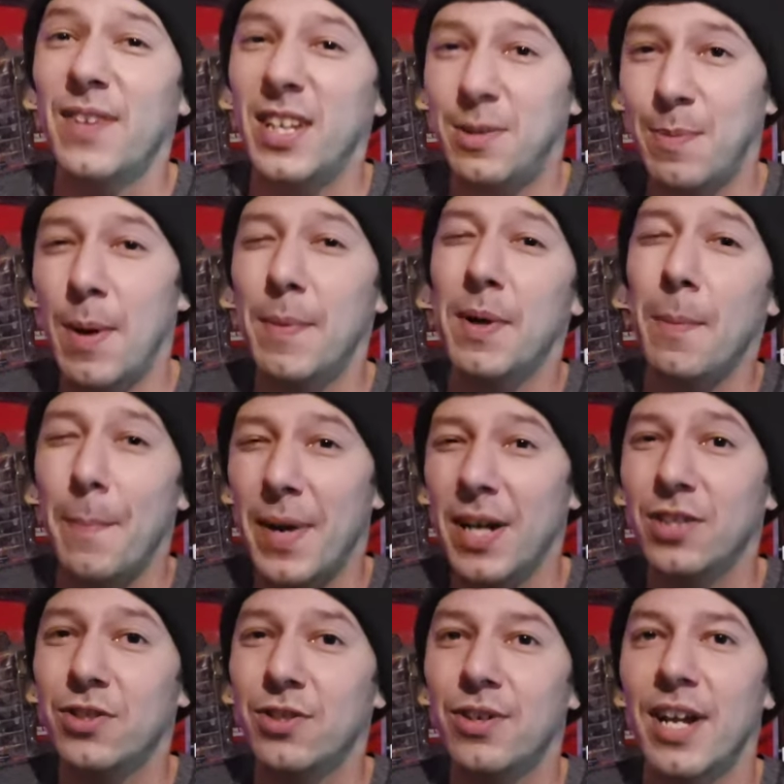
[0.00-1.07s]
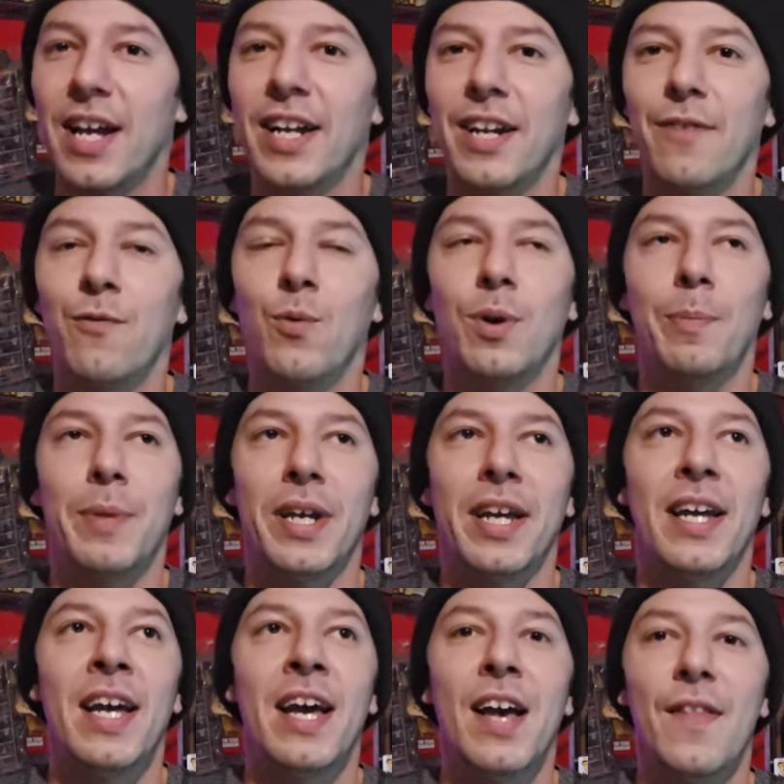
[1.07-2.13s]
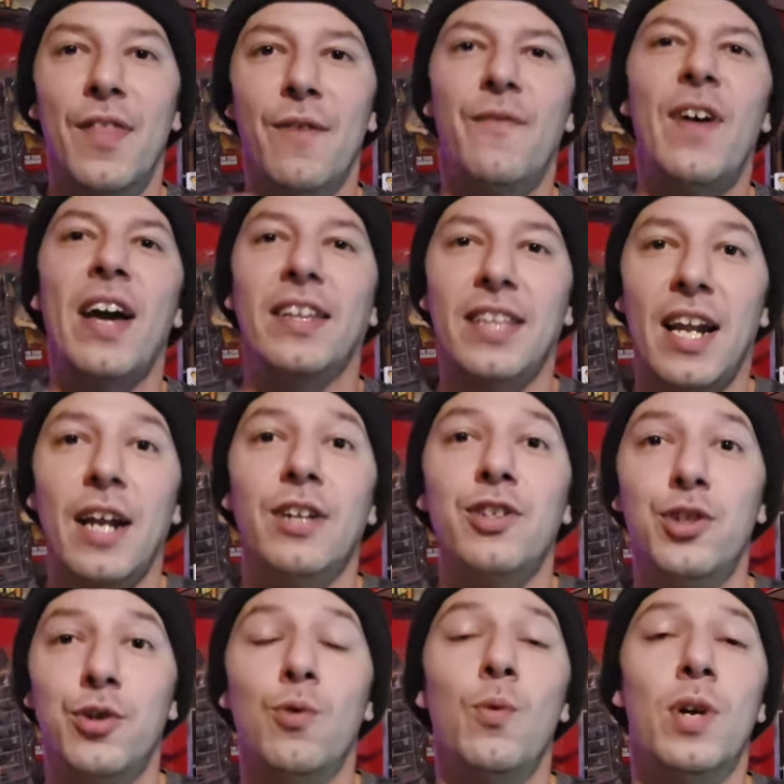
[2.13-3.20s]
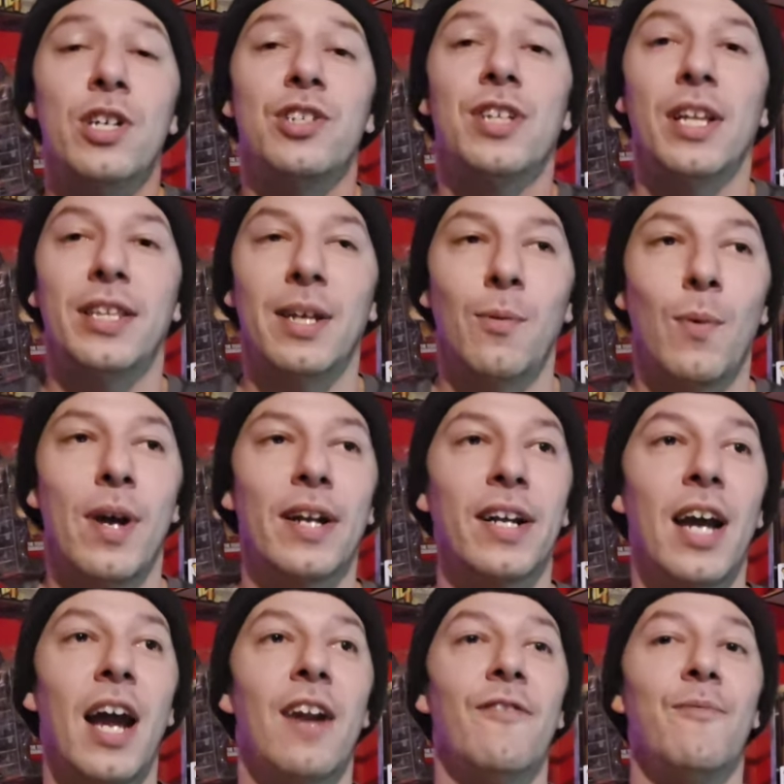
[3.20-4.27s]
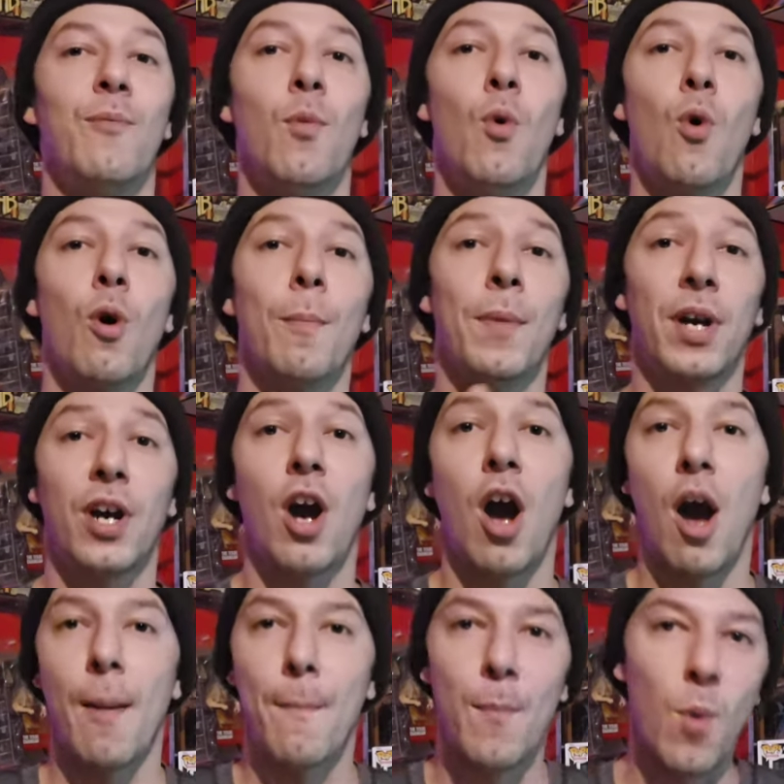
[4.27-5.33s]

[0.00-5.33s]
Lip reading: that's maybe a mixed or negative, would be the fact that I do wish that they went kind of more macabre,